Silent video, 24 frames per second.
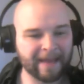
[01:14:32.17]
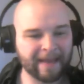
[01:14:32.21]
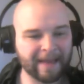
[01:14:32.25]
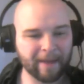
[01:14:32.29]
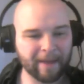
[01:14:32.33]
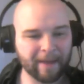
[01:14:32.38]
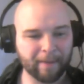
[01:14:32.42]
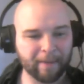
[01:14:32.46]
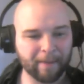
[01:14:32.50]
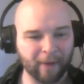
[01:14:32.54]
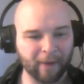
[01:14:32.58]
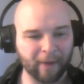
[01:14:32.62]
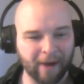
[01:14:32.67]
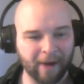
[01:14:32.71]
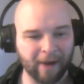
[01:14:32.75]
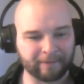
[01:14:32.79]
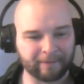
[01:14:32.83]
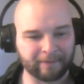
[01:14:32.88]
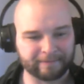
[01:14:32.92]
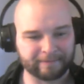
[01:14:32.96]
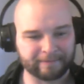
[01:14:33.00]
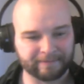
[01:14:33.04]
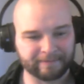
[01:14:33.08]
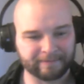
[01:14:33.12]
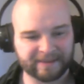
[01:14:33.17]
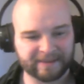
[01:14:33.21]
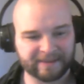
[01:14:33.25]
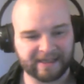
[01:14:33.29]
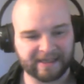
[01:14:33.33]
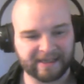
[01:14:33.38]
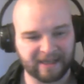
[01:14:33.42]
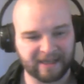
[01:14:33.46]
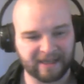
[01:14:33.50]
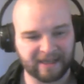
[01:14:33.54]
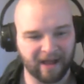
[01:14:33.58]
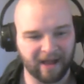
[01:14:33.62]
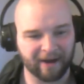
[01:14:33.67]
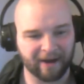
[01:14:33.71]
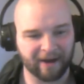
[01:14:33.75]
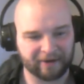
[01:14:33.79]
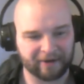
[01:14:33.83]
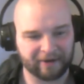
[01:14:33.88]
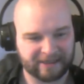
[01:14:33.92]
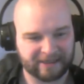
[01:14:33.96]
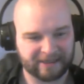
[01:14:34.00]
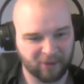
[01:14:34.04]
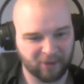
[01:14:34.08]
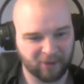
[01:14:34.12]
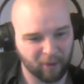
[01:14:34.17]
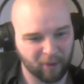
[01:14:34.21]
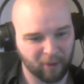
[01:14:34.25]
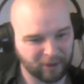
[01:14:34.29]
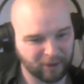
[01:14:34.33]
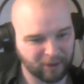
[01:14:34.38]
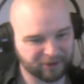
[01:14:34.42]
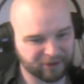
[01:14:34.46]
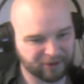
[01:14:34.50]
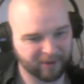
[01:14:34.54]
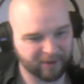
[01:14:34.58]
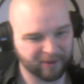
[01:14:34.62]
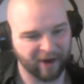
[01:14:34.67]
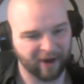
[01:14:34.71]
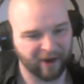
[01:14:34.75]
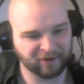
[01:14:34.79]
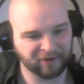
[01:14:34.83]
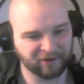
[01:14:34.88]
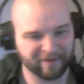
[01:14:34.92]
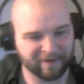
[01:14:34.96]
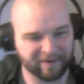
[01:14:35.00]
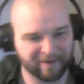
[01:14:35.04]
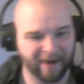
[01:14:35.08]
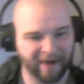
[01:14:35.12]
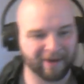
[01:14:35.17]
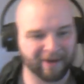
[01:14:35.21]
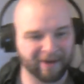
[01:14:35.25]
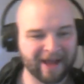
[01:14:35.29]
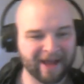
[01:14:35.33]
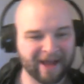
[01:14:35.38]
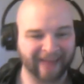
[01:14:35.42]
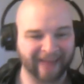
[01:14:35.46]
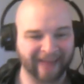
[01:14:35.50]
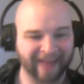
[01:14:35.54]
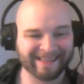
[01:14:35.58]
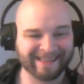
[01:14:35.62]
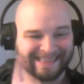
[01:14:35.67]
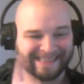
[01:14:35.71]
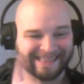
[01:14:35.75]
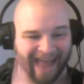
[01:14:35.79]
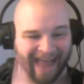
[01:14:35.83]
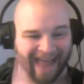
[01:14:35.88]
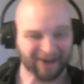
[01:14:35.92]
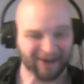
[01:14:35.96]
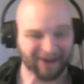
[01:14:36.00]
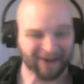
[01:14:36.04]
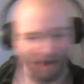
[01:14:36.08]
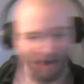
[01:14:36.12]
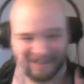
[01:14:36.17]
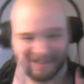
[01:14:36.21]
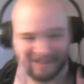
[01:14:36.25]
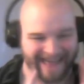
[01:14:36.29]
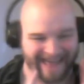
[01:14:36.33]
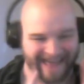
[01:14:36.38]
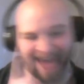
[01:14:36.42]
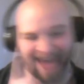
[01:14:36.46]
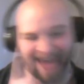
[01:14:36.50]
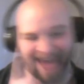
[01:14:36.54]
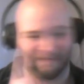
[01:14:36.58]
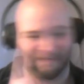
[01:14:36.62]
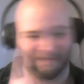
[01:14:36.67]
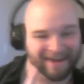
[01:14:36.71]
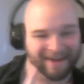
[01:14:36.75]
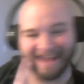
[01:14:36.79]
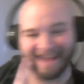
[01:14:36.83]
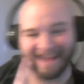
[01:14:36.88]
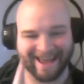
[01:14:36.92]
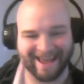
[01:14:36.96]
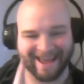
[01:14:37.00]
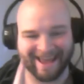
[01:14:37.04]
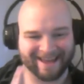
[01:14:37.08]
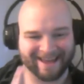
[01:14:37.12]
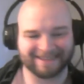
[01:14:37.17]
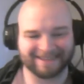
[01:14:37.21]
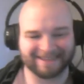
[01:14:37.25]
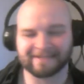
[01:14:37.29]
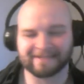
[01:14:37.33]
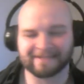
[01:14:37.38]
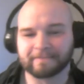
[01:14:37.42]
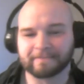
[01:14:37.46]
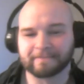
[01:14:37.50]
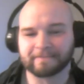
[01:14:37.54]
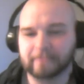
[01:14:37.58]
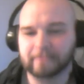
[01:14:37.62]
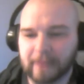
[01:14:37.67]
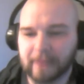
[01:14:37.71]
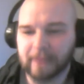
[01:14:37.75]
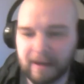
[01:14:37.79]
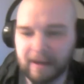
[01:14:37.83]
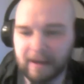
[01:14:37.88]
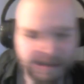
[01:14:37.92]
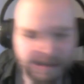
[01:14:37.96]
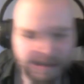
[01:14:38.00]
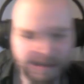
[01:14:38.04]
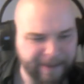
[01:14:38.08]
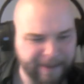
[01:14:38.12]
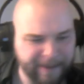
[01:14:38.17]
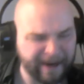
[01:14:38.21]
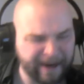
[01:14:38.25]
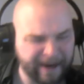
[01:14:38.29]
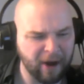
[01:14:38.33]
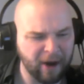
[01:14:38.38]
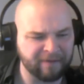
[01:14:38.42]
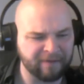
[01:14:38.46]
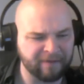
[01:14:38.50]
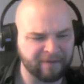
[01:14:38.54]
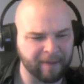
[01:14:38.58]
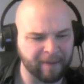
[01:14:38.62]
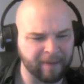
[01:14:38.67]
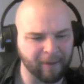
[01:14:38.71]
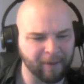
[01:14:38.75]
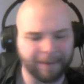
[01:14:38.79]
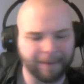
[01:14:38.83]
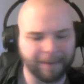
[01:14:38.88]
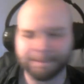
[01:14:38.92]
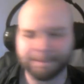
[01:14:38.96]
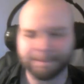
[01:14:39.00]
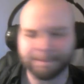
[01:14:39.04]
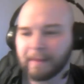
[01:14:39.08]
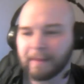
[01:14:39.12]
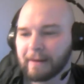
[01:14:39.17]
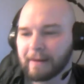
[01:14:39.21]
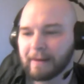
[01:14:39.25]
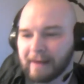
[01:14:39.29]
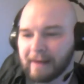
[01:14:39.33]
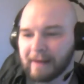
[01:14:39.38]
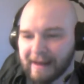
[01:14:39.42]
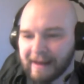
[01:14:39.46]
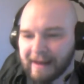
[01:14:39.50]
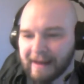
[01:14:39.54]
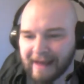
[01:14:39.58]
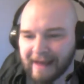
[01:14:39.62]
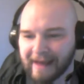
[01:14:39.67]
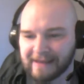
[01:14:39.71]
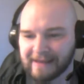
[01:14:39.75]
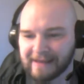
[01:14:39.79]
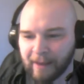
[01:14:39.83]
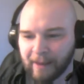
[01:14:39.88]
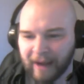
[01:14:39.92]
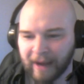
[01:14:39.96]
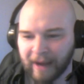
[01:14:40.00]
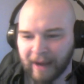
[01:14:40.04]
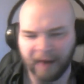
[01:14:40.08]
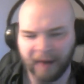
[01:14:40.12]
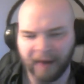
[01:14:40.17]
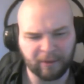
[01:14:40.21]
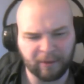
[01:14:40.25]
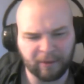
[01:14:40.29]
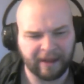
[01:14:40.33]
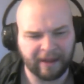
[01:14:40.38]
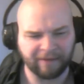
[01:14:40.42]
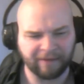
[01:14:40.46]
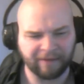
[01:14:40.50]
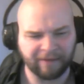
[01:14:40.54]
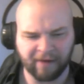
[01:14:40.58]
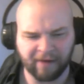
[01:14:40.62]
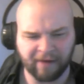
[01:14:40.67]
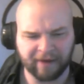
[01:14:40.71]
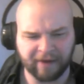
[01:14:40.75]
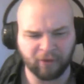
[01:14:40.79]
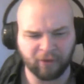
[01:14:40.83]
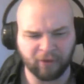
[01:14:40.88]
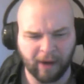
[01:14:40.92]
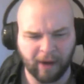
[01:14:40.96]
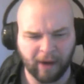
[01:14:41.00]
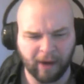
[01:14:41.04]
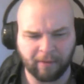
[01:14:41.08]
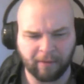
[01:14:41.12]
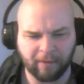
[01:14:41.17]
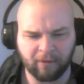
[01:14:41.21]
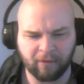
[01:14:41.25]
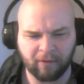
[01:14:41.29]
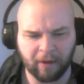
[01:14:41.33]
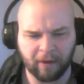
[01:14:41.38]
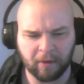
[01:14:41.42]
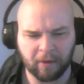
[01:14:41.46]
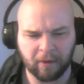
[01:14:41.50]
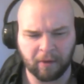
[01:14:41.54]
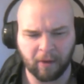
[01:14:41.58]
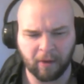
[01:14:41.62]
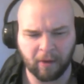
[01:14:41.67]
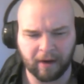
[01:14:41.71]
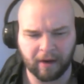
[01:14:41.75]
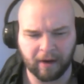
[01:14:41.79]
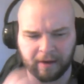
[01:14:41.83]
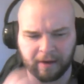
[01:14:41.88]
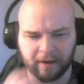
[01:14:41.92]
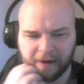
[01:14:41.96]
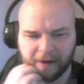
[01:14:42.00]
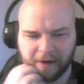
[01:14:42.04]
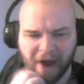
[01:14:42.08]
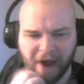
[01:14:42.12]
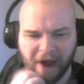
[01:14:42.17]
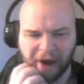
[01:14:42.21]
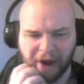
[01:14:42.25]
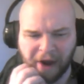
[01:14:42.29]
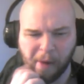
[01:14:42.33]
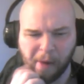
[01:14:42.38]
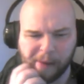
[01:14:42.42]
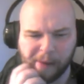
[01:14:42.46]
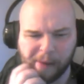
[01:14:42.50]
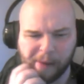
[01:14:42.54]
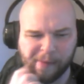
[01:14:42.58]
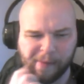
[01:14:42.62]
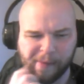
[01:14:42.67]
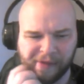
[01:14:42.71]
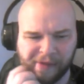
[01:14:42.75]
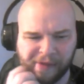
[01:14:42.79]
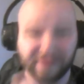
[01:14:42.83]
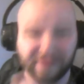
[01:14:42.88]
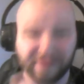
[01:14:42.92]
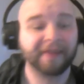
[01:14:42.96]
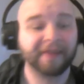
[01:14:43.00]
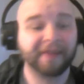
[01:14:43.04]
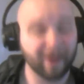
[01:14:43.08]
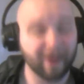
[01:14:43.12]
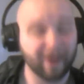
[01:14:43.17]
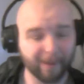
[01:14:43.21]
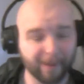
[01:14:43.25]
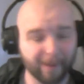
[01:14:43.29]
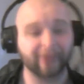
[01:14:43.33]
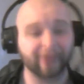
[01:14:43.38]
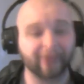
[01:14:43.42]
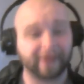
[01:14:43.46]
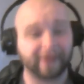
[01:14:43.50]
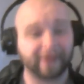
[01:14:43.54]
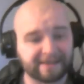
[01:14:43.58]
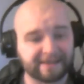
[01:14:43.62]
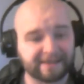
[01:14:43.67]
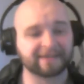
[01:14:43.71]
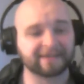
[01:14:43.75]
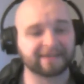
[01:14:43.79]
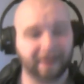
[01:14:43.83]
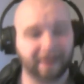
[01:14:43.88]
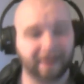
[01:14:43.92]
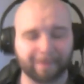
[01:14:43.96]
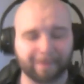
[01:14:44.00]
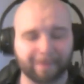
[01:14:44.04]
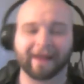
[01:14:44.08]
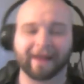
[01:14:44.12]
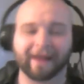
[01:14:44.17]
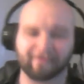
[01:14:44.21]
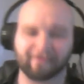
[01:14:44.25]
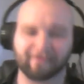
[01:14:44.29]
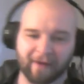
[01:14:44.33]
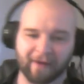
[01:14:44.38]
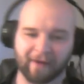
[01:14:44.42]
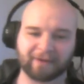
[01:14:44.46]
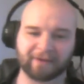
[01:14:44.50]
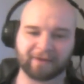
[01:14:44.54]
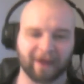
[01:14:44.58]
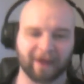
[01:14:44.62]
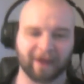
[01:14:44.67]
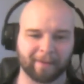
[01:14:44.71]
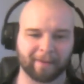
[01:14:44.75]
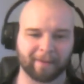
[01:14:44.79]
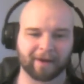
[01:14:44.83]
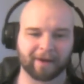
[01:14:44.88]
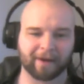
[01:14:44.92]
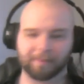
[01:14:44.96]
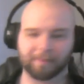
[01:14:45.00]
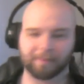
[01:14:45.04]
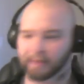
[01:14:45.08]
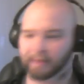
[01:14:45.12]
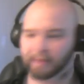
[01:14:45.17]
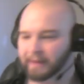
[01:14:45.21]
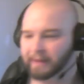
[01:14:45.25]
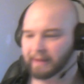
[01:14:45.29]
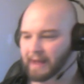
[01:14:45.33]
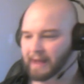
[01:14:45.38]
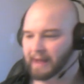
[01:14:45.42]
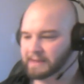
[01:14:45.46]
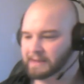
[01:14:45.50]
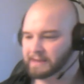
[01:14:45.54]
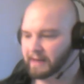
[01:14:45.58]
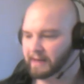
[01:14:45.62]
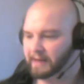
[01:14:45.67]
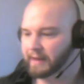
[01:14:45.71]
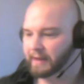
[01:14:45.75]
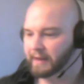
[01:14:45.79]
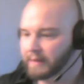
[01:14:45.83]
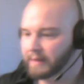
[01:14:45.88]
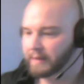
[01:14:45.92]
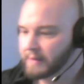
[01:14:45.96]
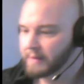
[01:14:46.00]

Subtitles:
Hit me up around 6 o'clock on Discord, which is 3 hours from now. Now let's see how toasty Adam really is. It's my day off, by the way. In case anyone, I don't like fucking drink before I go to work. I know people. There we go. There's a topic. I found a topic completely accidentally.